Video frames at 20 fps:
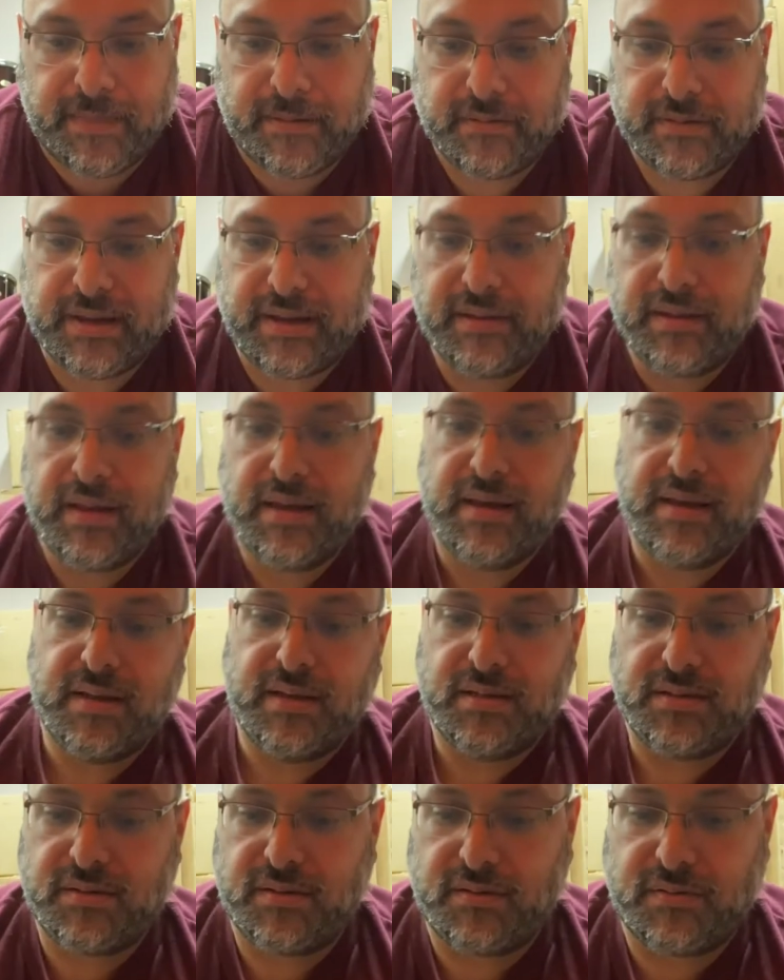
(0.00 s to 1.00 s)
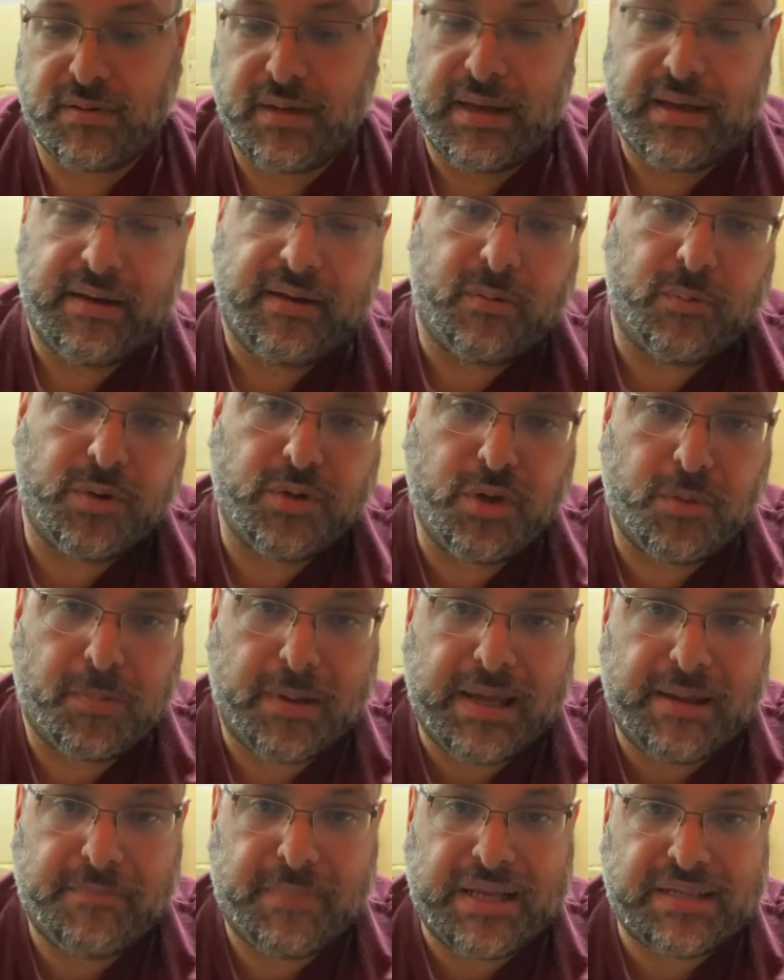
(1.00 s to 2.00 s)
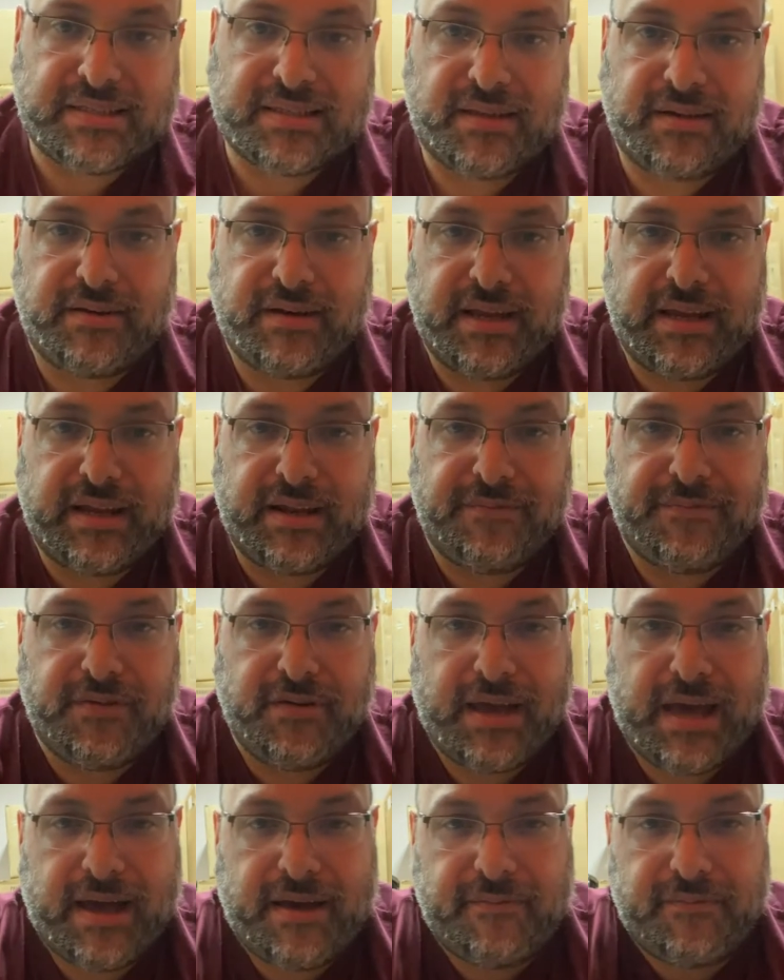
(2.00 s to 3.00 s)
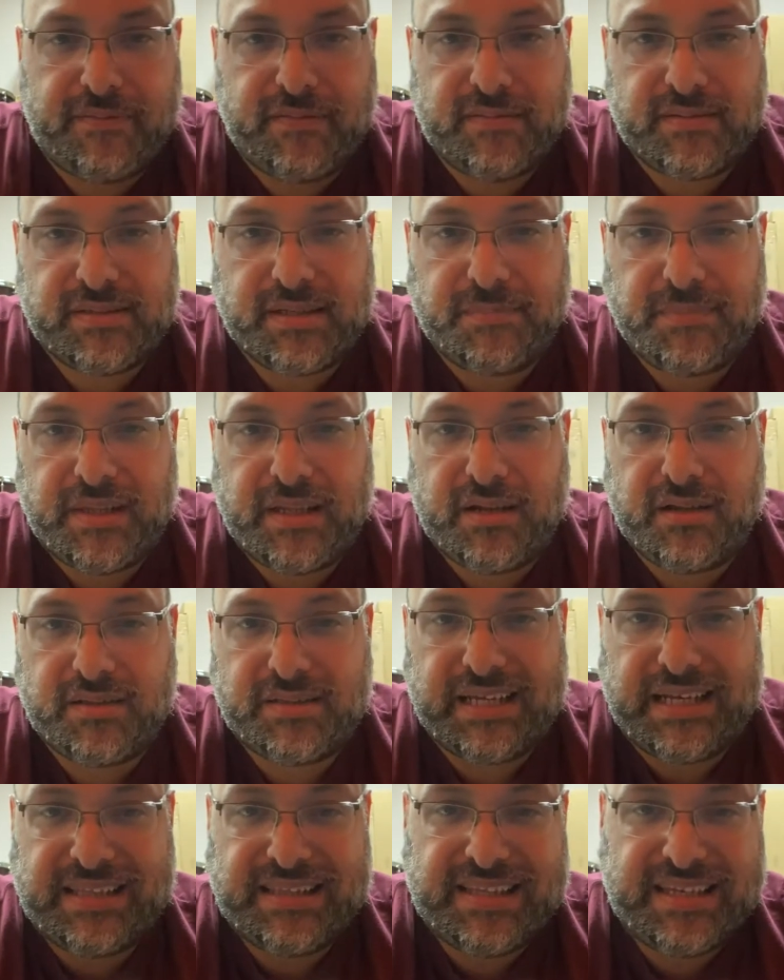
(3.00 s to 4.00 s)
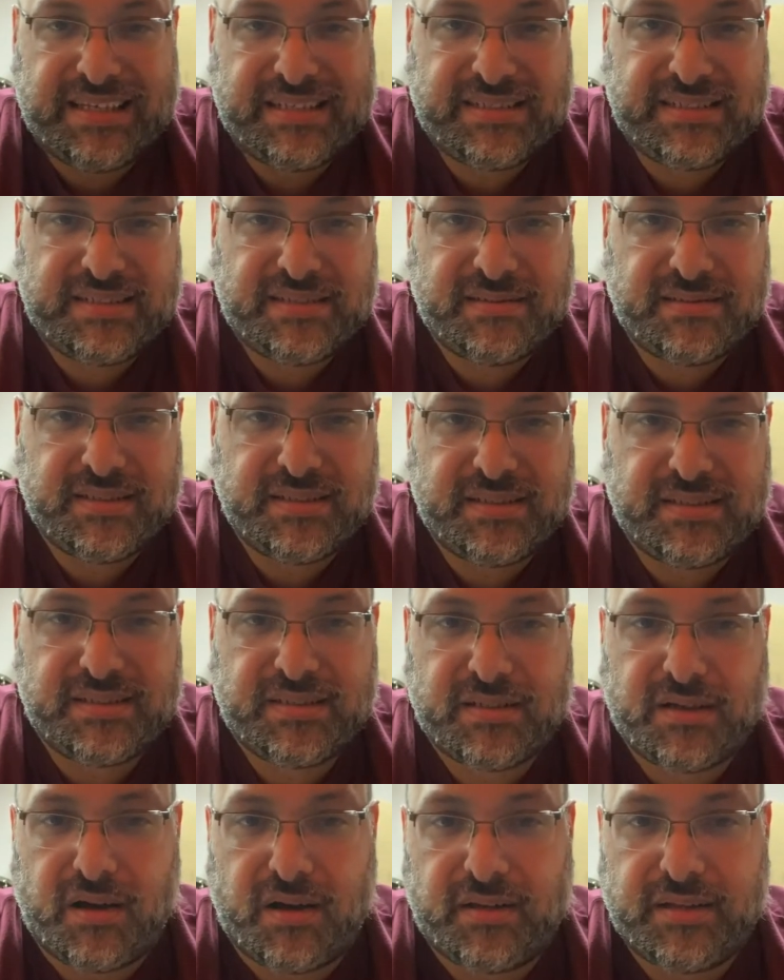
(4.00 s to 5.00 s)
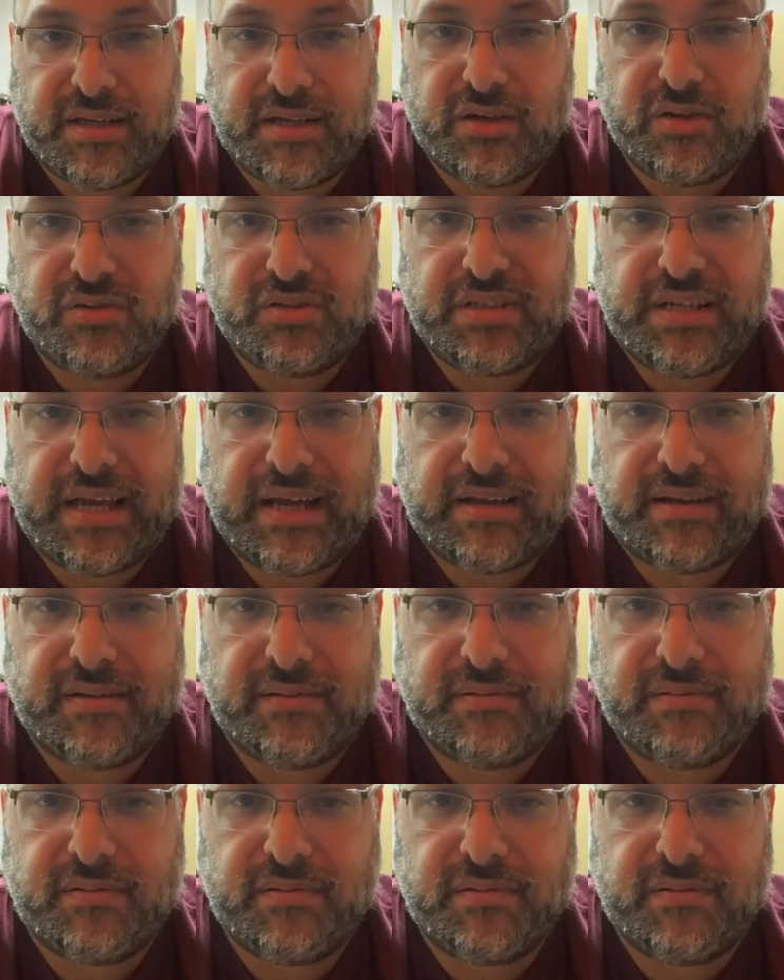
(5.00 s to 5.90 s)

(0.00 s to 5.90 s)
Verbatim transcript: Okay, so when you're playing bass clarinet, if you have something that looks like this, this is called a gooseneck.